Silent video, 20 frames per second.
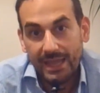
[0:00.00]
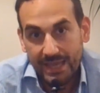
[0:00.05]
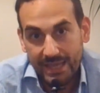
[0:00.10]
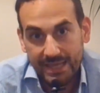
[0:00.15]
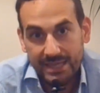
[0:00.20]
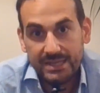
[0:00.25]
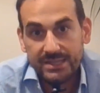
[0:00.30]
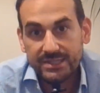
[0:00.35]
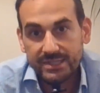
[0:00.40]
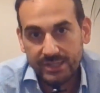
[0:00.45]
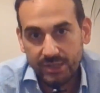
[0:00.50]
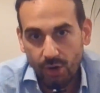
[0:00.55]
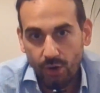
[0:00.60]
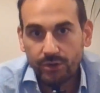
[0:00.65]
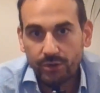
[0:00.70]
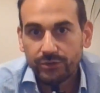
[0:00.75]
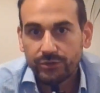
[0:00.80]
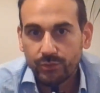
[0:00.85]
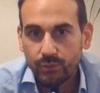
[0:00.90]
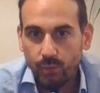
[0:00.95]
is
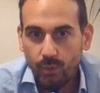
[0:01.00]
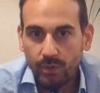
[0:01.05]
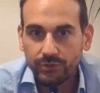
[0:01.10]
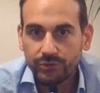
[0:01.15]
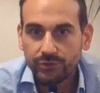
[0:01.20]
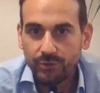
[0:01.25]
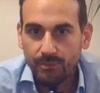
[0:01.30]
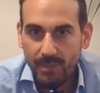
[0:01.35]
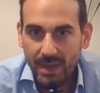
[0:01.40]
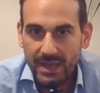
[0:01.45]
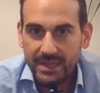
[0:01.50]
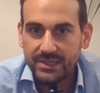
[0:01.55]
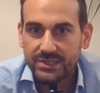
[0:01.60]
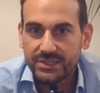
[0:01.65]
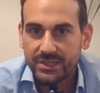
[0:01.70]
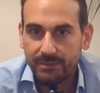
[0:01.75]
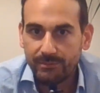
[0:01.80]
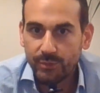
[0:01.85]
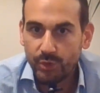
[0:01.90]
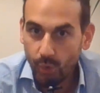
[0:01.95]
going to want to make
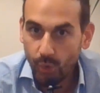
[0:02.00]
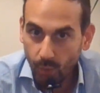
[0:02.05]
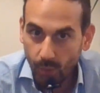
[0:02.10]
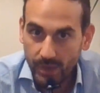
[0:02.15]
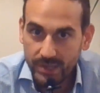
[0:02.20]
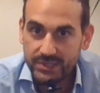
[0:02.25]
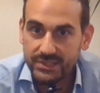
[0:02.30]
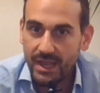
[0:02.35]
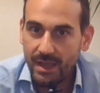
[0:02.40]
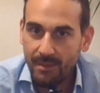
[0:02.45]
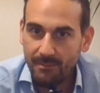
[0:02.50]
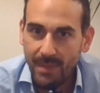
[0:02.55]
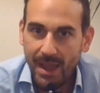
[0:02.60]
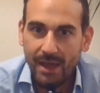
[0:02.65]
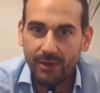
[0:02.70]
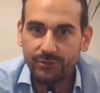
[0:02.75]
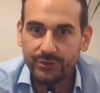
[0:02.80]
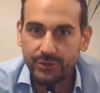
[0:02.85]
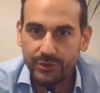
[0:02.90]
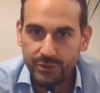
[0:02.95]
some noise
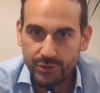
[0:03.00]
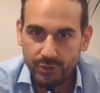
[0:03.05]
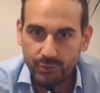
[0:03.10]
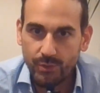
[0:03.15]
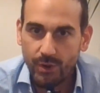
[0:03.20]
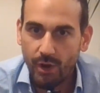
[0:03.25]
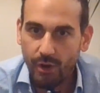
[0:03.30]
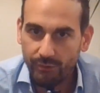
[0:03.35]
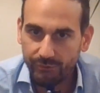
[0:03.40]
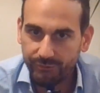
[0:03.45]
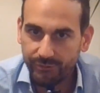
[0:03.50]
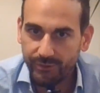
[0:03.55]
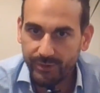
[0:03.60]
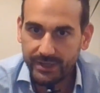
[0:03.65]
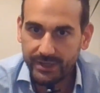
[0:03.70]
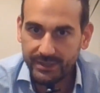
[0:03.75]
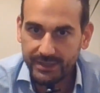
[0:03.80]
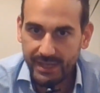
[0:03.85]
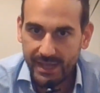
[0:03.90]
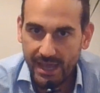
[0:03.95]
about the new
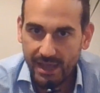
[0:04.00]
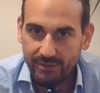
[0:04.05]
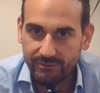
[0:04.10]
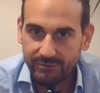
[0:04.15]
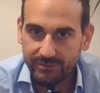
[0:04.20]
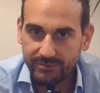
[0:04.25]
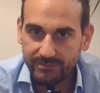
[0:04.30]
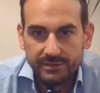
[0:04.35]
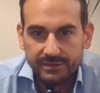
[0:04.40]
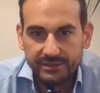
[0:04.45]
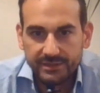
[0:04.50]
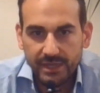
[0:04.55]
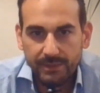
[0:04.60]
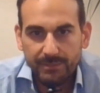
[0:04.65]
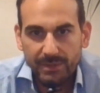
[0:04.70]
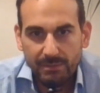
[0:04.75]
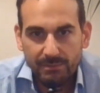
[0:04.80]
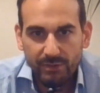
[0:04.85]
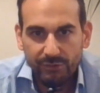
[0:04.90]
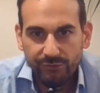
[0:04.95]
offering they have. Tip
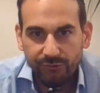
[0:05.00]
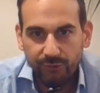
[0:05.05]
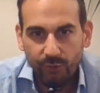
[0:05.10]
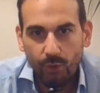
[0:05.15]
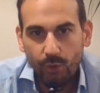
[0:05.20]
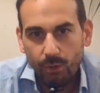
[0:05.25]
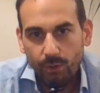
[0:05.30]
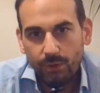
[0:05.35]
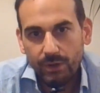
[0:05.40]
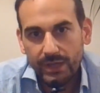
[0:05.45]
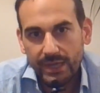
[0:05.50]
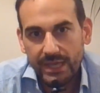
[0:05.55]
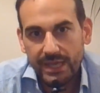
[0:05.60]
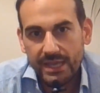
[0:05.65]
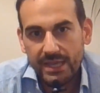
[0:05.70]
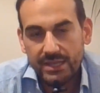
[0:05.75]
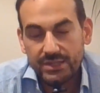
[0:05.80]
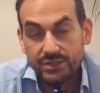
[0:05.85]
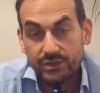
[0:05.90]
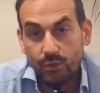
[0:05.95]
number 4
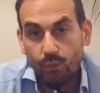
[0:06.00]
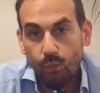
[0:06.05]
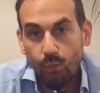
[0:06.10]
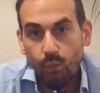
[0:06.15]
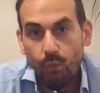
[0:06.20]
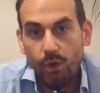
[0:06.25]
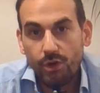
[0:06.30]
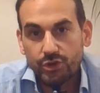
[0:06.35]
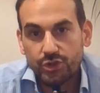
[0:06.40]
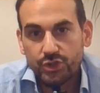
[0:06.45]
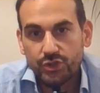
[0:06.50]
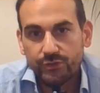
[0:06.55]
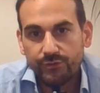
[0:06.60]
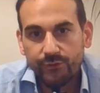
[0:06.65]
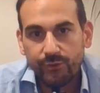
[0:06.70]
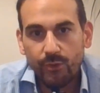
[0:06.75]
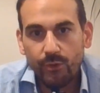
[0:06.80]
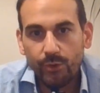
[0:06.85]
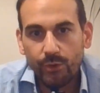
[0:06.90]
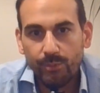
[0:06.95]
is watch
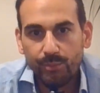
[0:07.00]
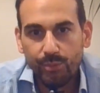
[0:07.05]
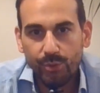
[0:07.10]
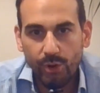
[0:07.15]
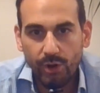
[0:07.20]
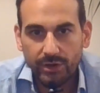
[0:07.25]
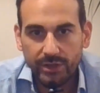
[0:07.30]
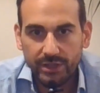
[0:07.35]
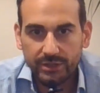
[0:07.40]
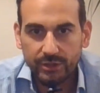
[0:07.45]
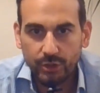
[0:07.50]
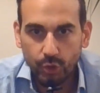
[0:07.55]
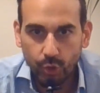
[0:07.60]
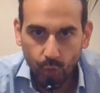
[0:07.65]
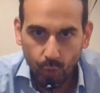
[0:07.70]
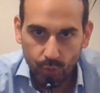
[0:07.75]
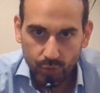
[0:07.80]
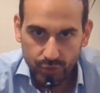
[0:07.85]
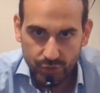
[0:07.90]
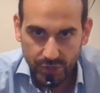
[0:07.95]
for product
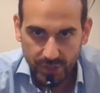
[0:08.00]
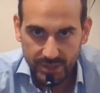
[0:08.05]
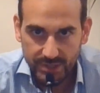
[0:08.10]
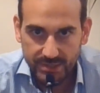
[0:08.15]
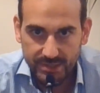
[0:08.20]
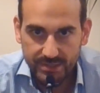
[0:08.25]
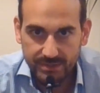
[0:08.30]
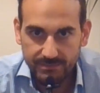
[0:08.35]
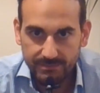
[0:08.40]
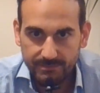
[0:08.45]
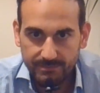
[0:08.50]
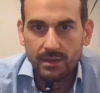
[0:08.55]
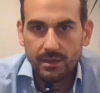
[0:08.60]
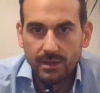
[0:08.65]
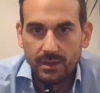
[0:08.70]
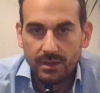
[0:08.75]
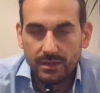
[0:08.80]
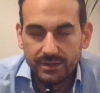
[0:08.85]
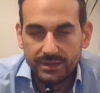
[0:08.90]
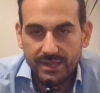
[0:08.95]
launches.
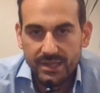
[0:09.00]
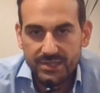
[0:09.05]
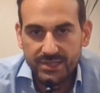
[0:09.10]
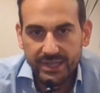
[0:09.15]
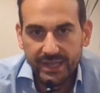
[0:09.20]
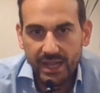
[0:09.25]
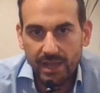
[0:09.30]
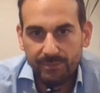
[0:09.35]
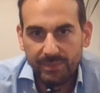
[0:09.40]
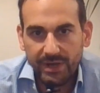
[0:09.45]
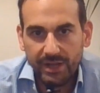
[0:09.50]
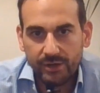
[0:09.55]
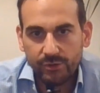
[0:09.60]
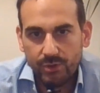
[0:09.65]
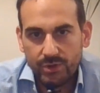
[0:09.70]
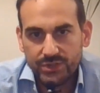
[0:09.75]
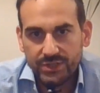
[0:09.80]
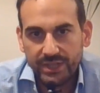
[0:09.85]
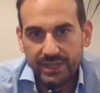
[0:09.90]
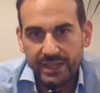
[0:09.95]
This can happen
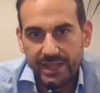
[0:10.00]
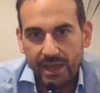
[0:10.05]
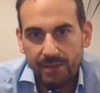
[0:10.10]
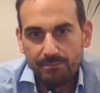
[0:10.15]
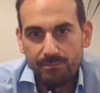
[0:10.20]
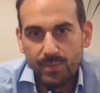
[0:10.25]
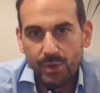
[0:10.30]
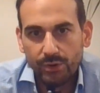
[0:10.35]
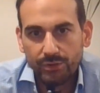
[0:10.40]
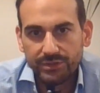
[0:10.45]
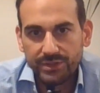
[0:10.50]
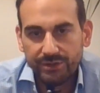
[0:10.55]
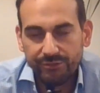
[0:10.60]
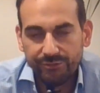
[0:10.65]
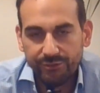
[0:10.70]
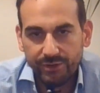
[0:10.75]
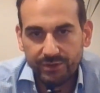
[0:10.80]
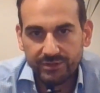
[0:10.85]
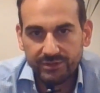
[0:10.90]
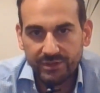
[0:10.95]
across a number of
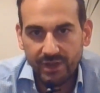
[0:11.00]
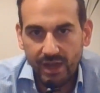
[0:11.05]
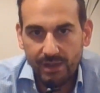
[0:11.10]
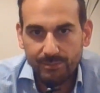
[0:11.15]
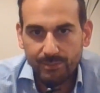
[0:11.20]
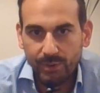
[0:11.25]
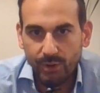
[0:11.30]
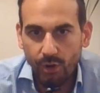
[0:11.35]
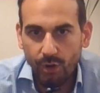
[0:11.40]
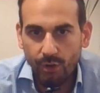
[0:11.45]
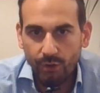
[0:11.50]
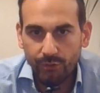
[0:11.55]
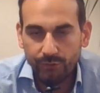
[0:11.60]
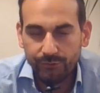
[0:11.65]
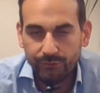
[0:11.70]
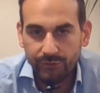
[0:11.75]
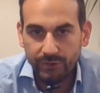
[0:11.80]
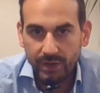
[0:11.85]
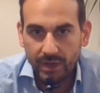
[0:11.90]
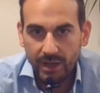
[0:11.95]
different type of
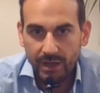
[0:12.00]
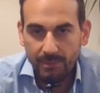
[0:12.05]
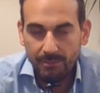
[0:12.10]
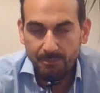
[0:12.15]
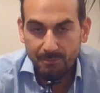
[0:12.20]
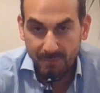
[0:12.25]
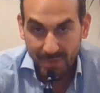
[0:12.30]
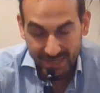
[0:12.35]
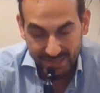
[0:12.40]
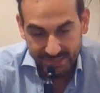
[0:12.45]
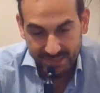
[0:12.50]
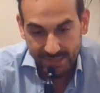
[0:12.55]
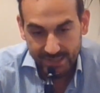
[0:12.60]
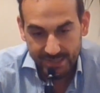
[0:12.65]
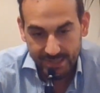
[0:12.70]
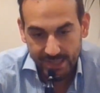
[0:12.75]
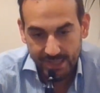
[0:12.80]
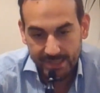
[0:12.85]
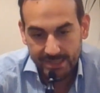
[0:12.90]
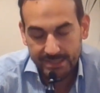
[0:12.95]

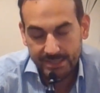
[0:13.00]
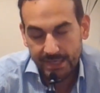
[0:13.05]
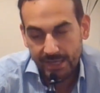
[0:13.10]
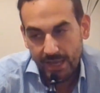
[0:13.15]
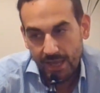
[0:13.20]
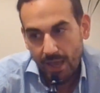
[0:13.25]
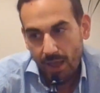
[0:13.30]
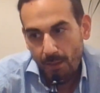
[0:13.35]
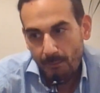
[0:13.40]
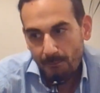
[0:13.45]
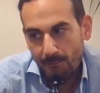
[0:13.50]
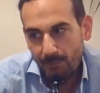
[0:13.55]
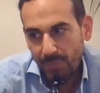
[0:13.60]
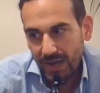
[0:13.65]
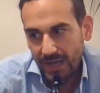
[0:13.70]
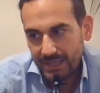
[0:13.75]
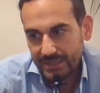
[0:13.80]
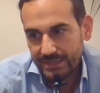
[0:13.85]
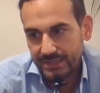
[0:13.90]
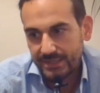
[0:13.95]
businesses,
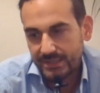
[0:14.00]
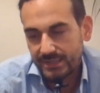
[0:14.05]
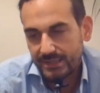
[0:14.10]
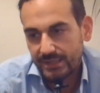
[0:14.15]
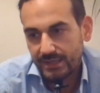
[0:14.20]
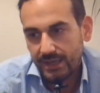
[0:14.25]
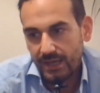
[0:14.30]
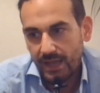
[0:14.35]
but